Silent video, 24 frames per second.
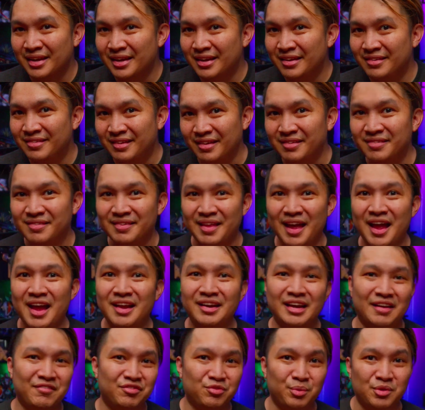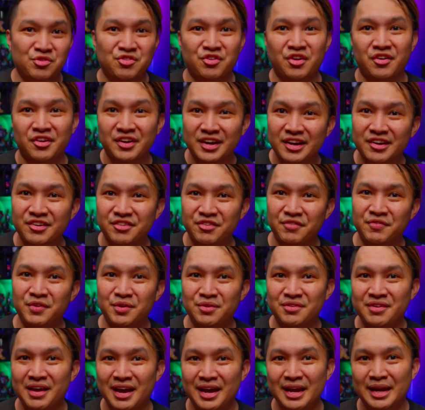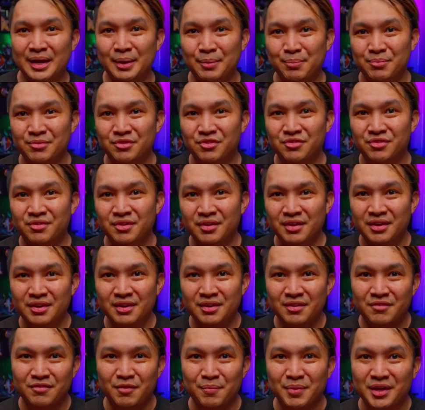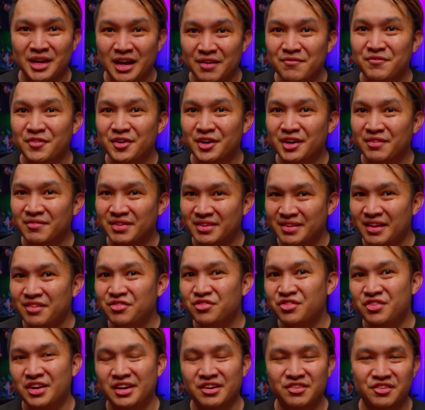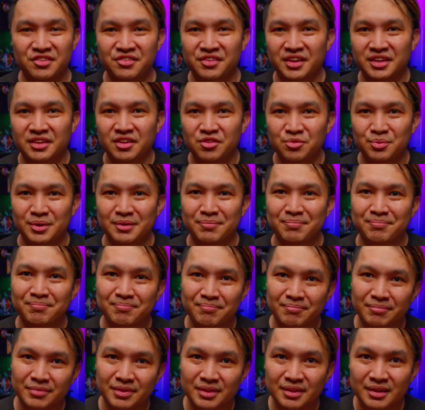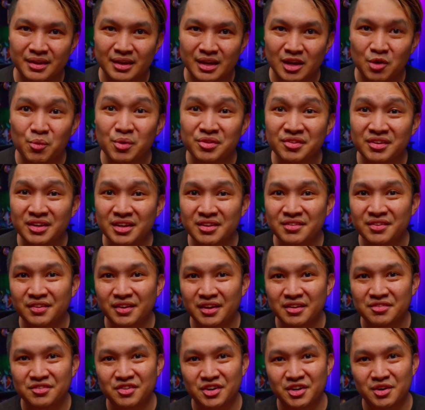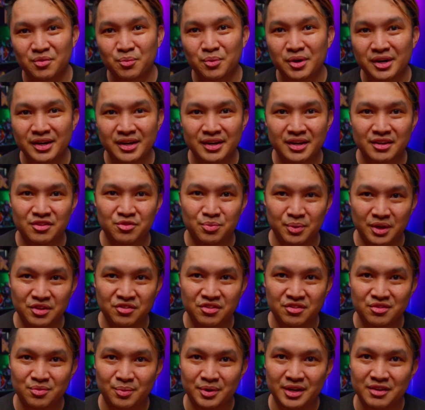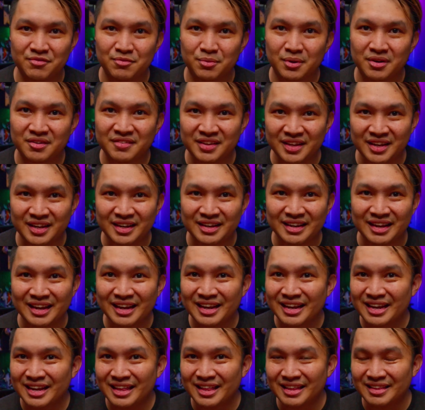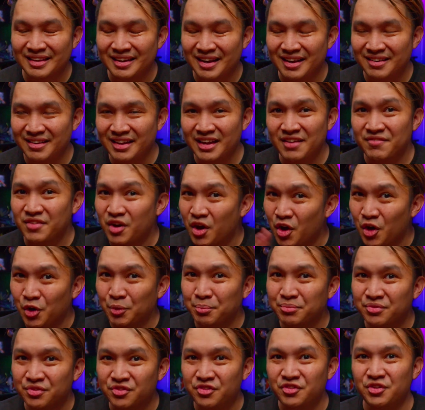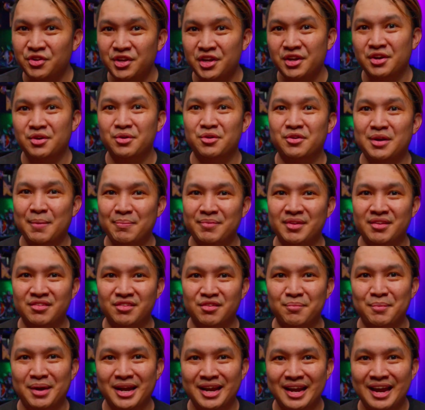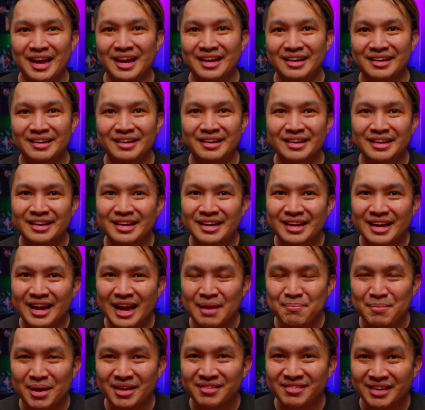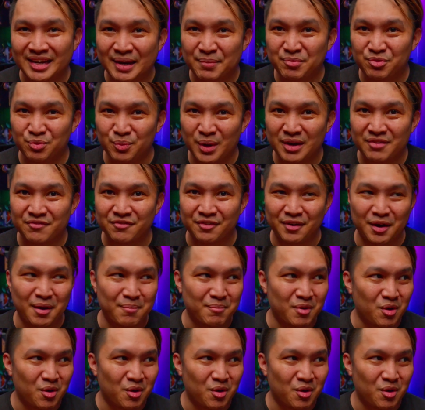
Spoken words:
Since then, I've switched careers a few times from the comfort of a desk chair just like this one. It wasn't until I started working at Twitch in 2014 that the idea of a home studio crept into my head, and my setups went from